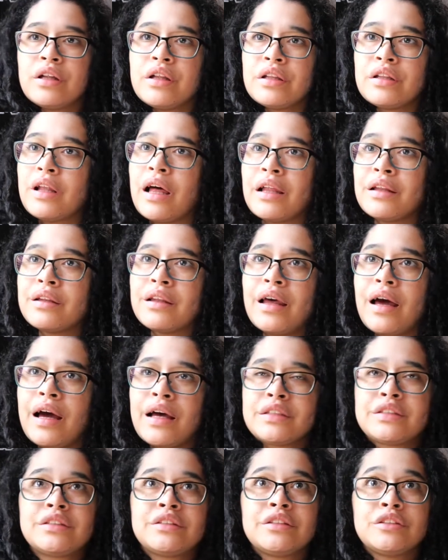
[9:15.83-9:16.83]
That
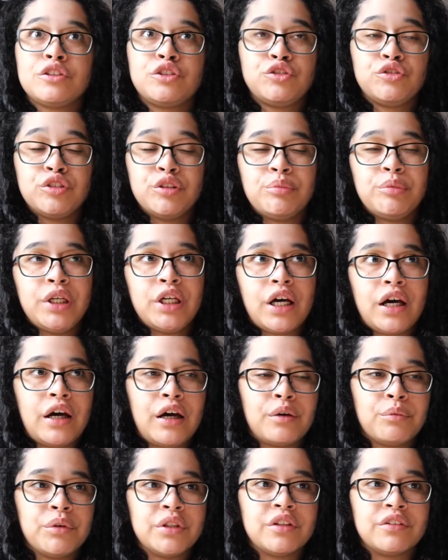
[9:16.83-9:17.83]
last stream we
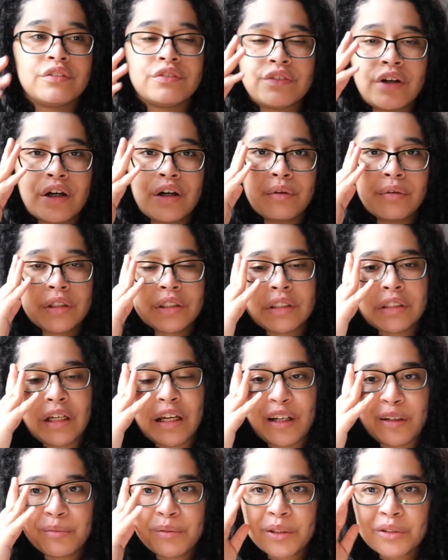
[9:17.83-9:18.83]
had with the fireworks at
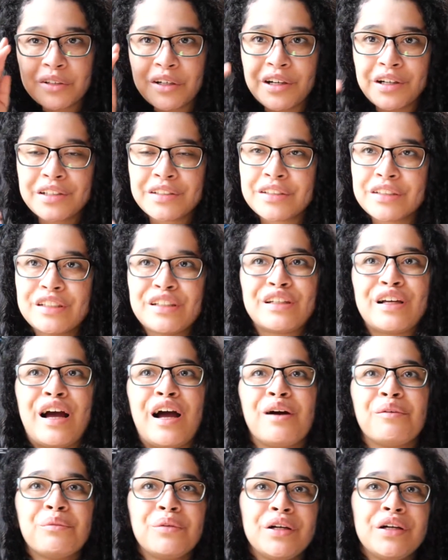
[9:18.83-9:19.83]
Animal Crossing,
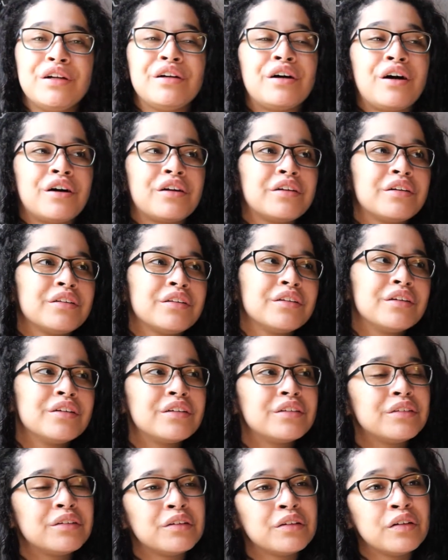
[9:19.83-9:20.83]
I went on a
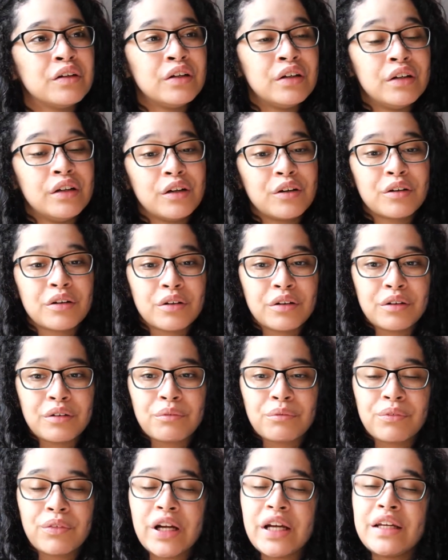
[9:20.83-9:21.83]
little
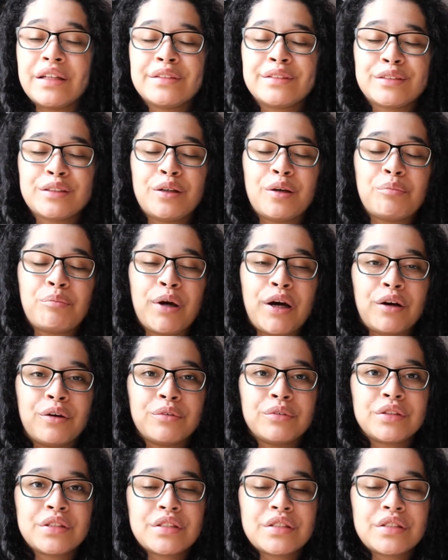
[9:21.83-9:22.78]
rant about